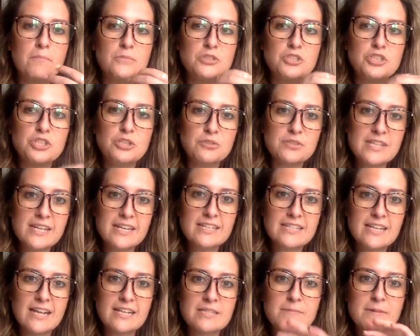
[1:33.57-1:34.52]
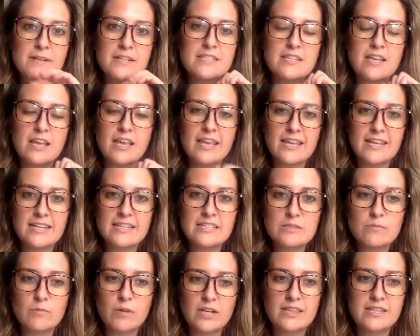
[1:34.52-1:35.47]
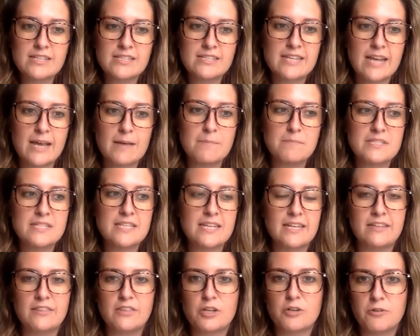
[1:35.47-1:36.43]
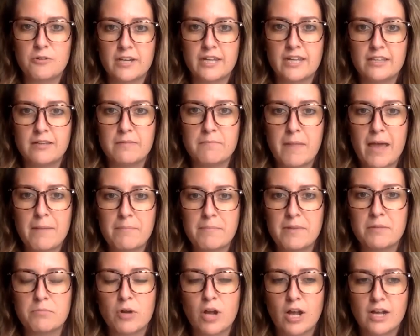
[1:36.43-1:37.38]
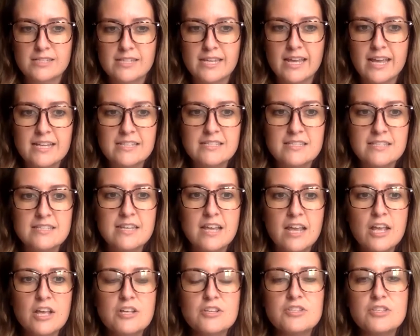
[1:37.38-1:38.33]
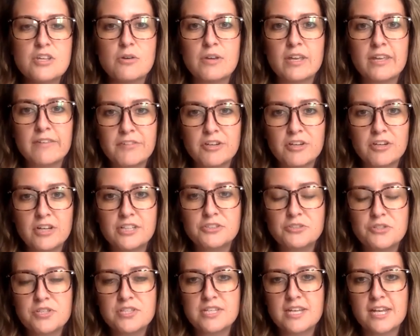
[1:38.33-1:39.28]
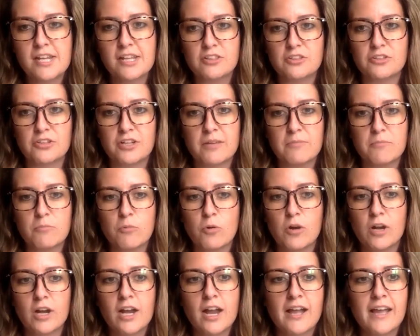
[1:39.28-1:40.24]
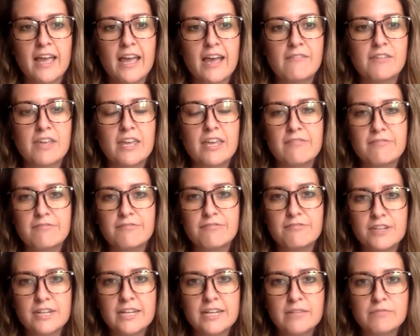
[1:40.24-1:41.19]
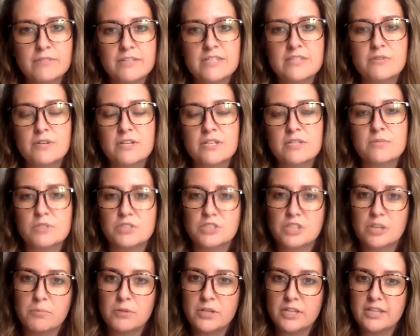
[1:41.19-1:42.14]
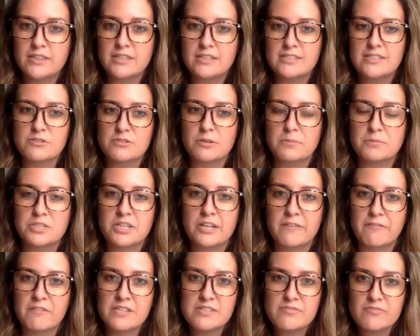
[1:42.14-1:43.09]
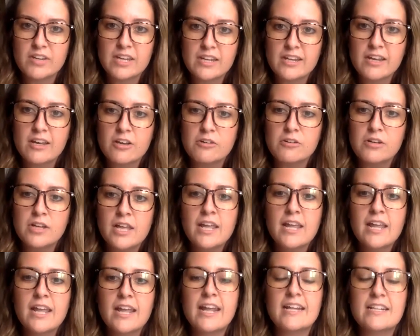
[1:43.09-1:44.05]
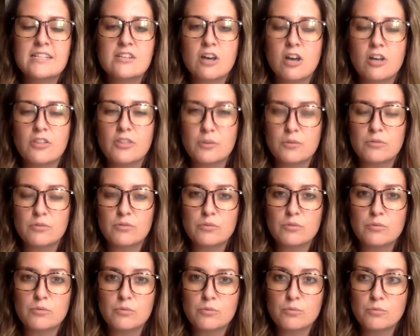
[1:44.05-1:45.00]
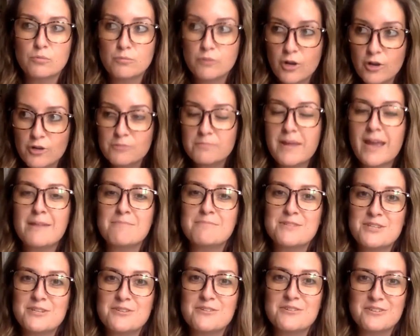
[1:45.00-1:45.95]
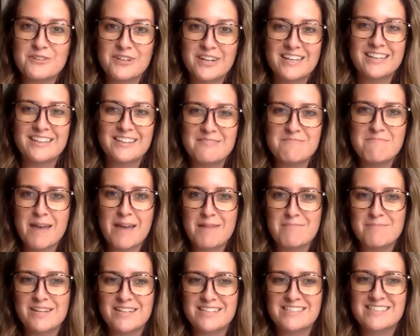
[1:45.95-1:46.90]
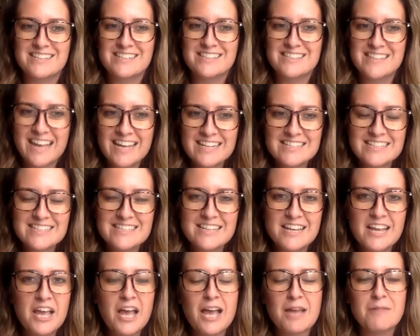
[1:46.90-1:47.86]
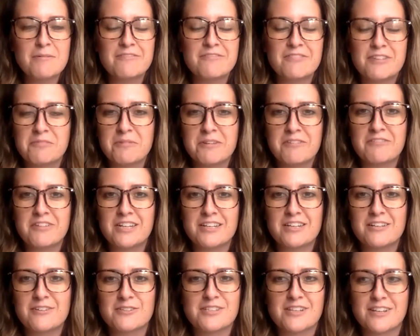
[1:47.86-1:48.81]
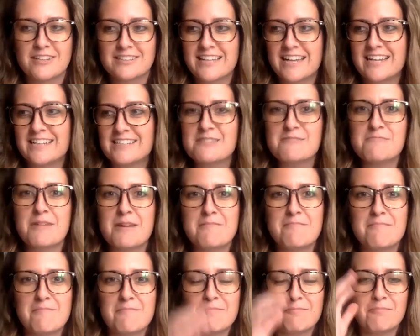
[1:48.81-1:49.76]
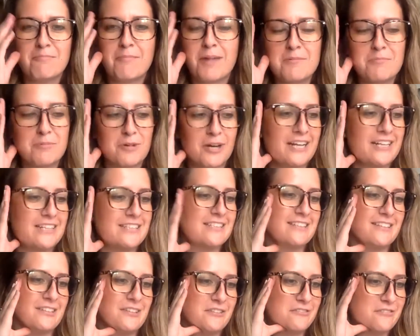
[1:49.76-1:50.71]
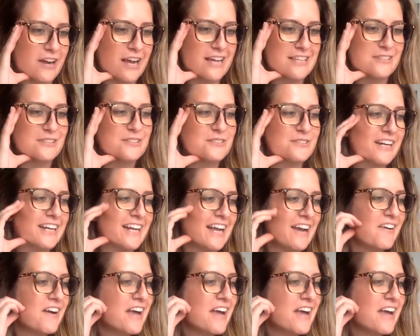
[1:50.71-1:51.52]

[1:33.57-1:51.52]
Choosing assessments is one of the steps in the curriculum mapping process. So if you're interested in learning more, I have a free resource, which I'll put in the description of this video. It's called the Roadmap to Curriculum Mapping Success. I've been filming videos all day, so my brain is a little frazzled right now.